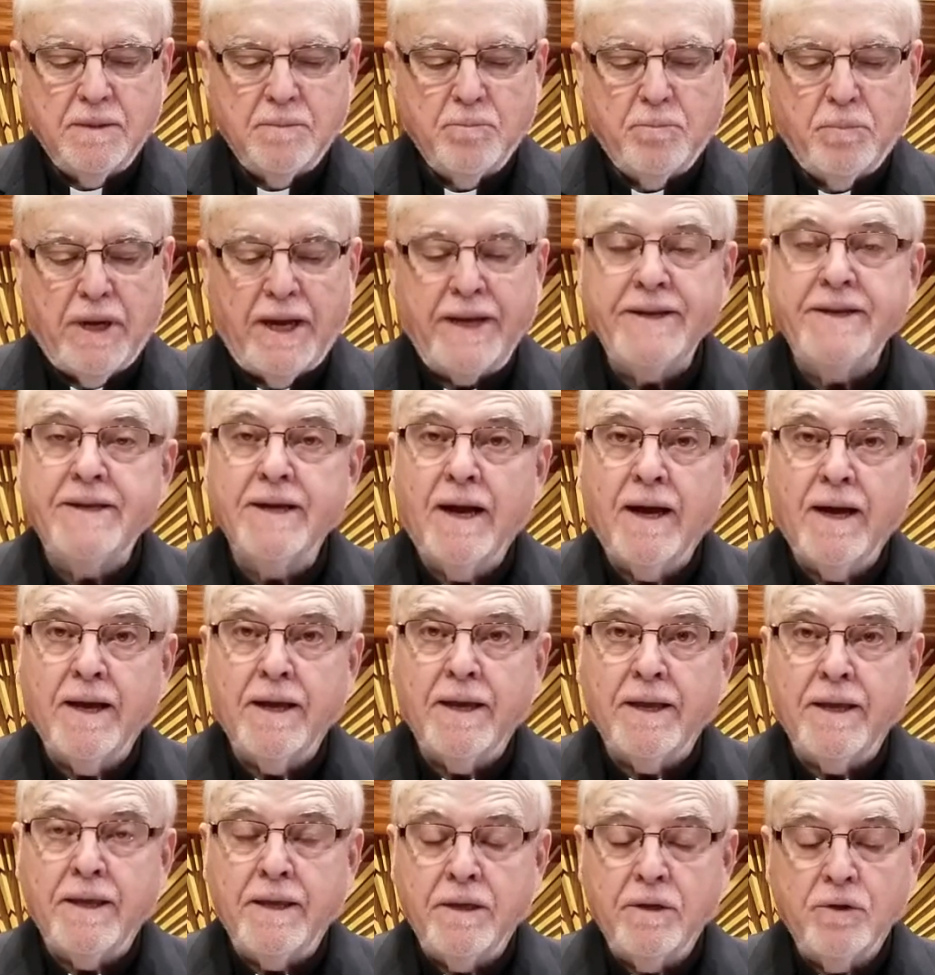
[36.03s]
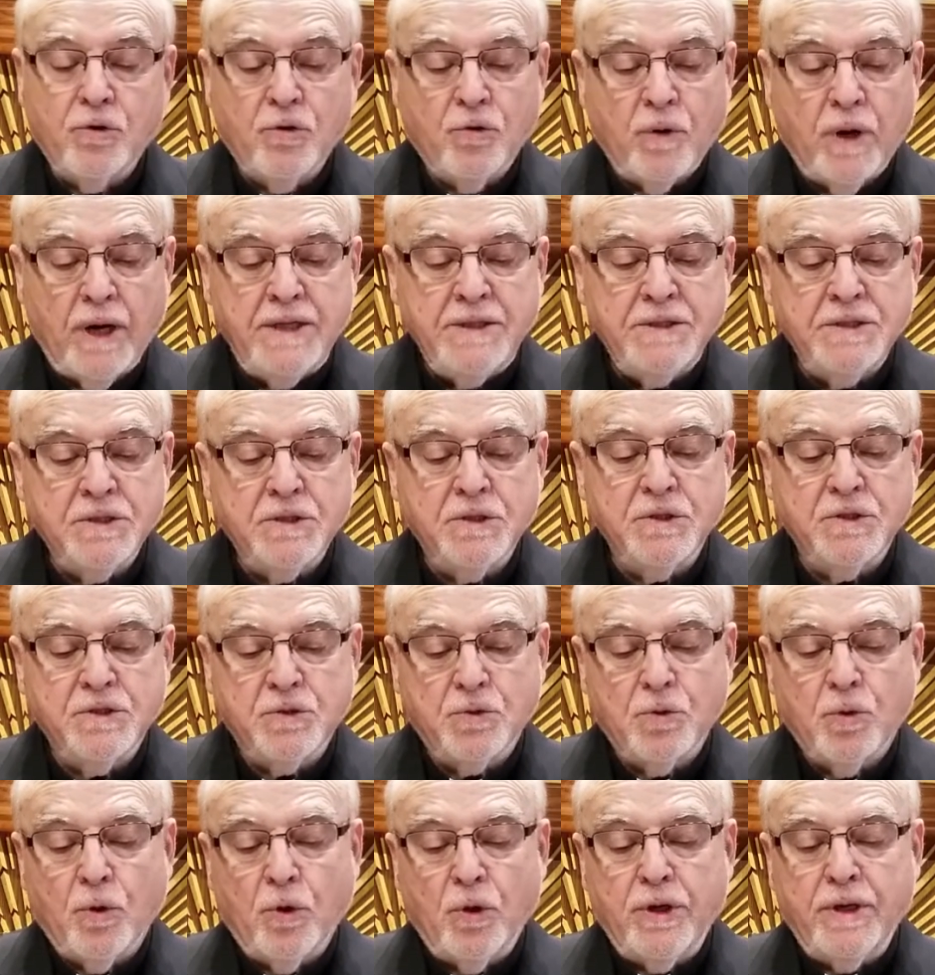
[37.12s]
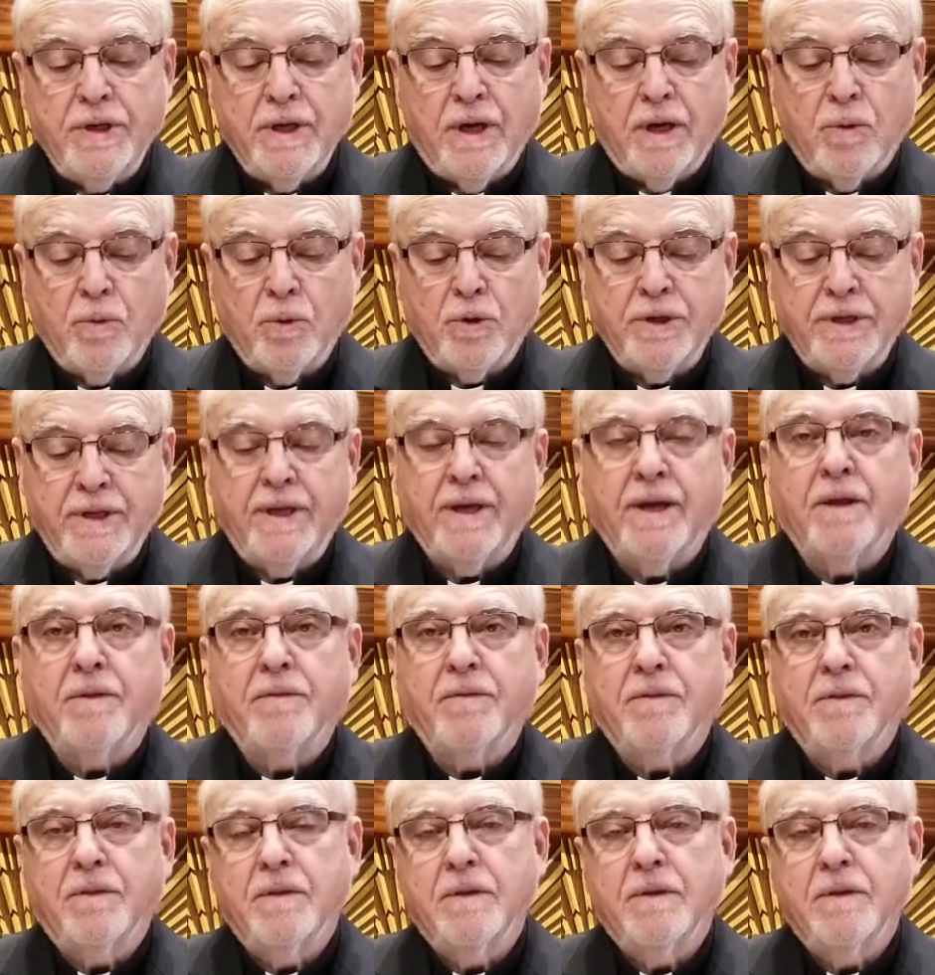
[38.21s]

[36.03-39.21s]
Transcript: By dying, Christ destroyed our death.